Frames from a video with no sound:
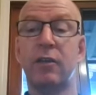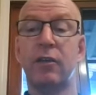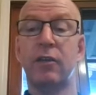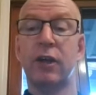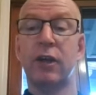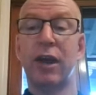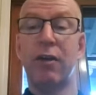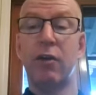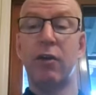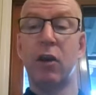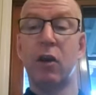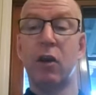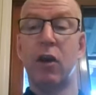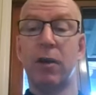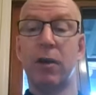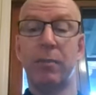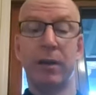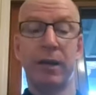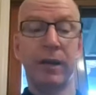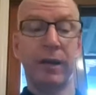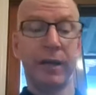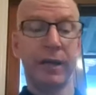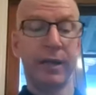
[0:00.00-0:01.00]
your current
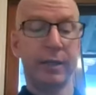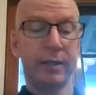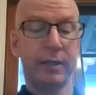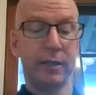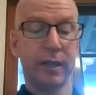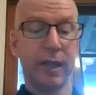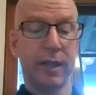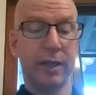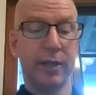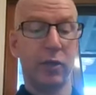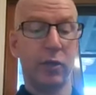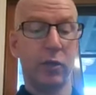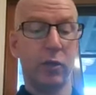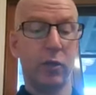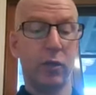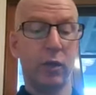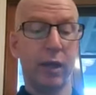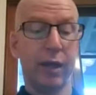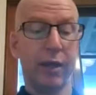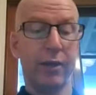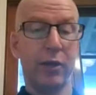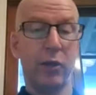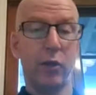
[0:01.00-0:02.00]
liabilities, and
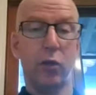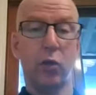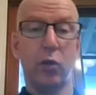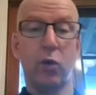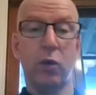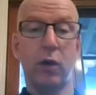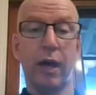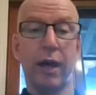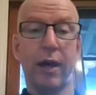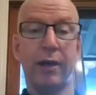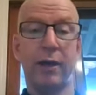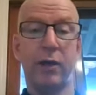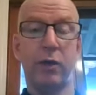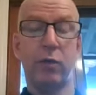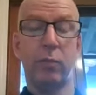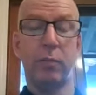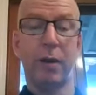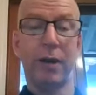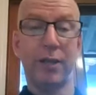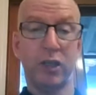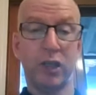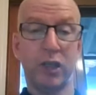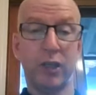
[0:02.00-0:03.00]
your
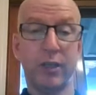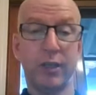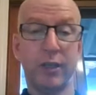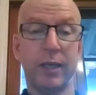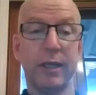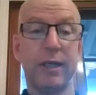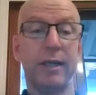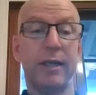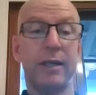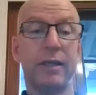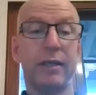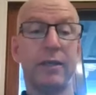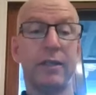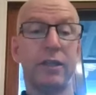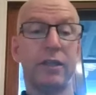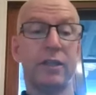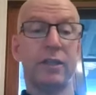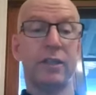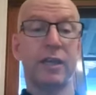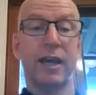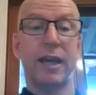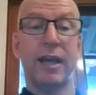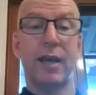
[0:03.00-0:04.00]
budget to
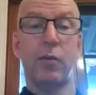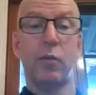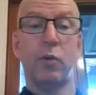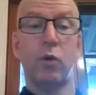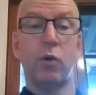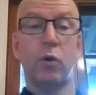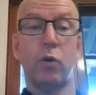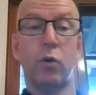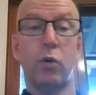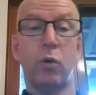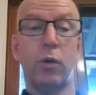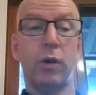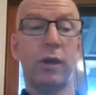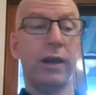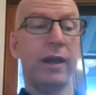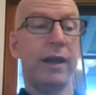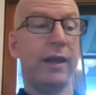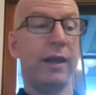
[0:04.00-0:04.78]
say, well,